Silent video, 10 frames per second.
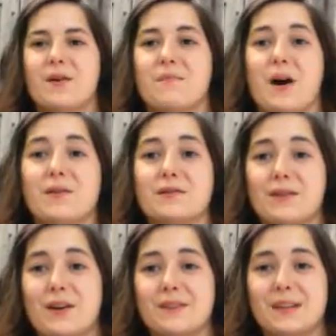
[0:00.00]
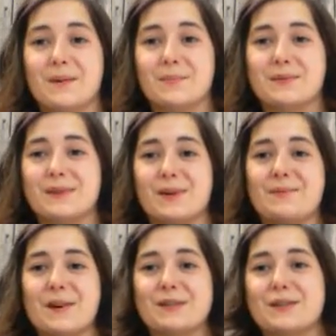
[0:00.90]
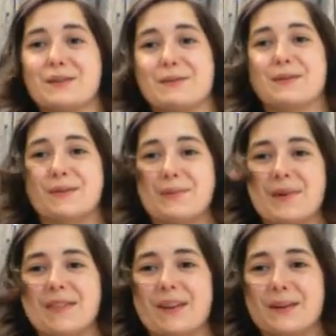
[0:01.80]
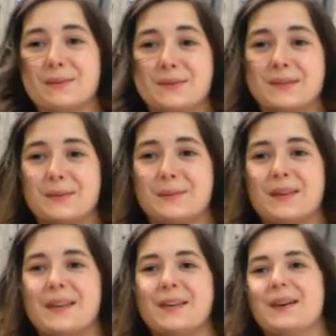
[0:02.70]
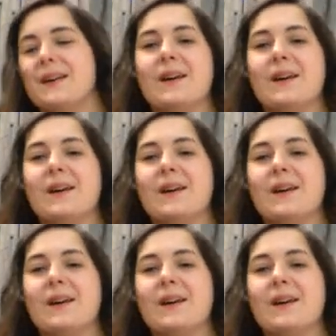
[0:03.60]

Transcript: Modern cloth diapers are much cuter than what they used to be.